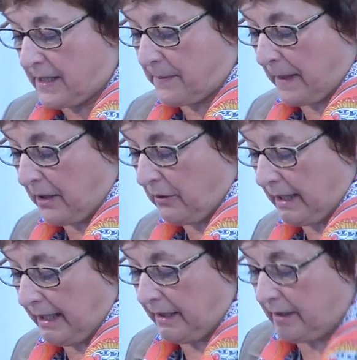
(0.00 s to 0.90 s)

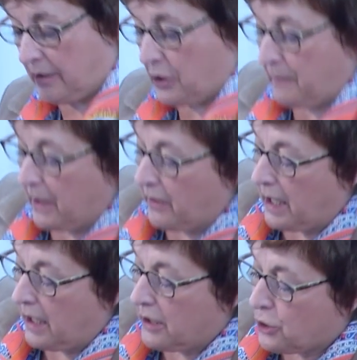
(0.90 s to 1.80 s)

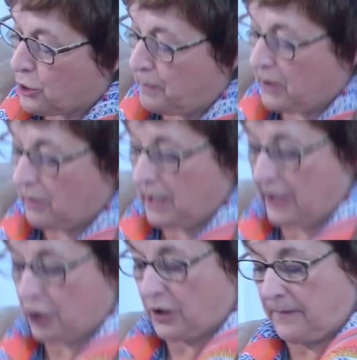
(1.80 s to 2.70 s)

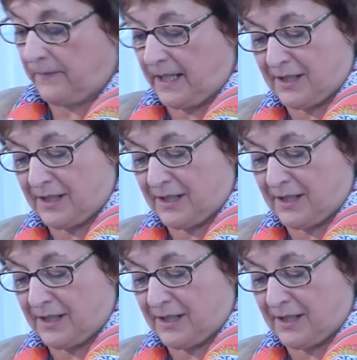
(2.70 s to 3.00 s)
spionage